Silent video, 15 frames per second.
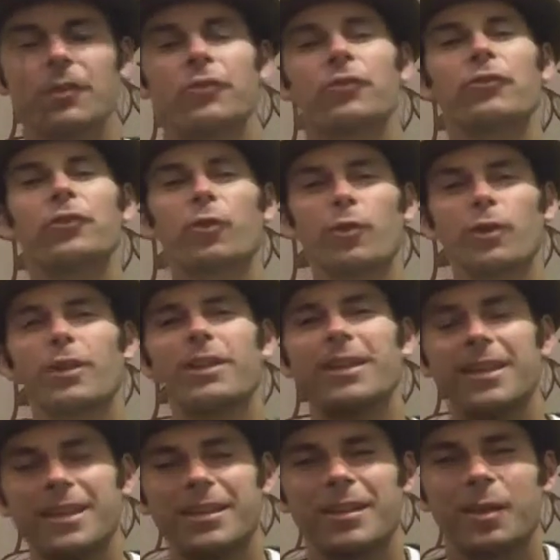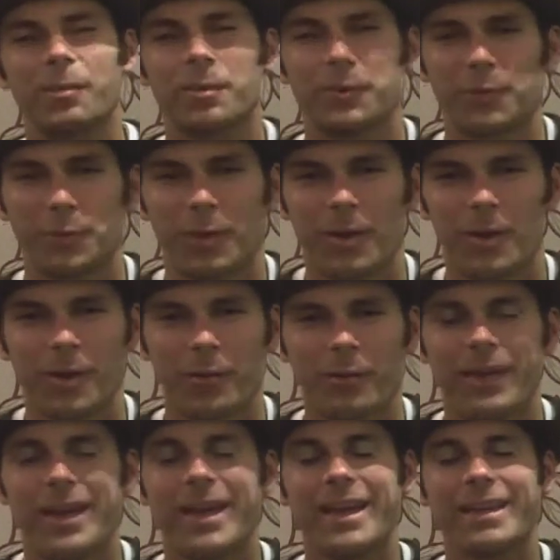Story key number 12.
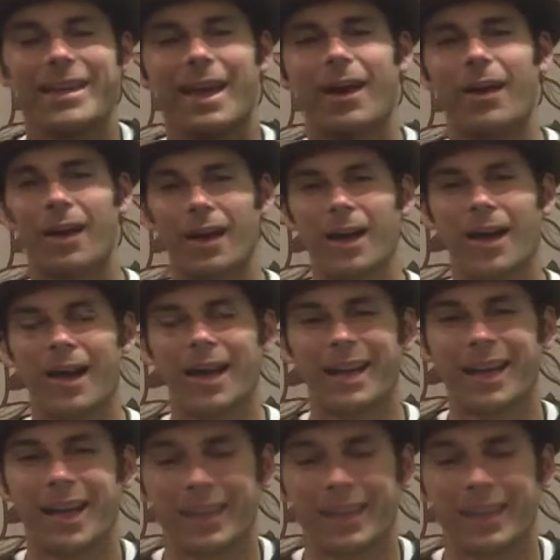Now, and